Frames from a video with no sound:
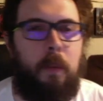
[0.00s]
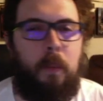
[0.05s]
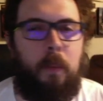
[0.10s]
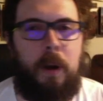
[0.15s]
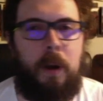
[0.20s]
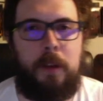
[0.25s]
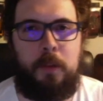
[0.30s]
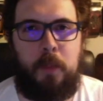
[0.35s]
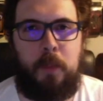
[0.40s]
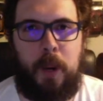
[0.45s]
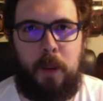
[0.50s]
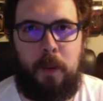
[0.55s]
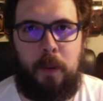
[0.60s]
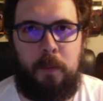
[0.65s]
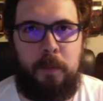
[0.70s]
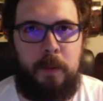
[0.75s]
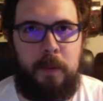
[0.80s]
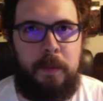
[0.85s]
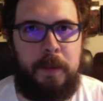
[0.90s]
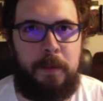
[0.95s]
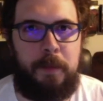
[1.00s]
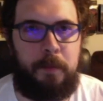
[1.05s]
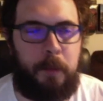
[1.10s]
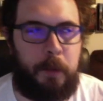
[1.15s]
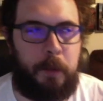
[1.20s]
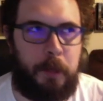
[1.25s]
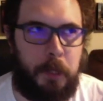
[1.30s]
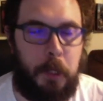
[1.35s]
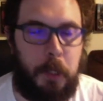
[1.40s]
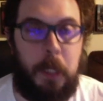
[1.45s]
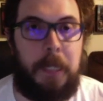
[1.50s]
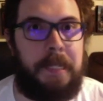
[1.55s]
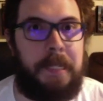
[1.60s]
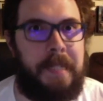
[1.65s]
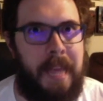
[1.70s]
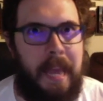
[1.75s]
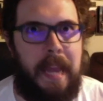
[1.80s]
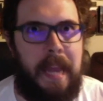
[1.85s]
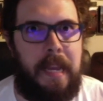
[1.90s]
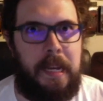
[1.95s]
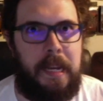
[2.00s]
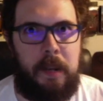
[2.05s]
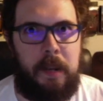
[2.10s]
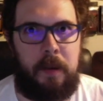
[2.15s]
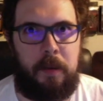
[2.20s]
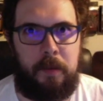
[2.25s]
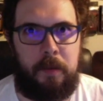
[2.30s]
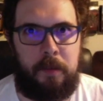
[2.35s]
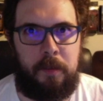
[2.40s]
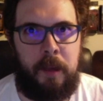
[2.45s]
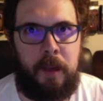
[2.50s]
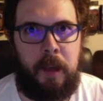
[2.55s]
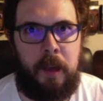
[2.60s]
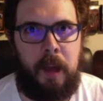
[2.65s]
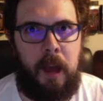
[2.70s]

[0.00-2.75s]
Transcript: to watch werewolf movies for a good 10 years.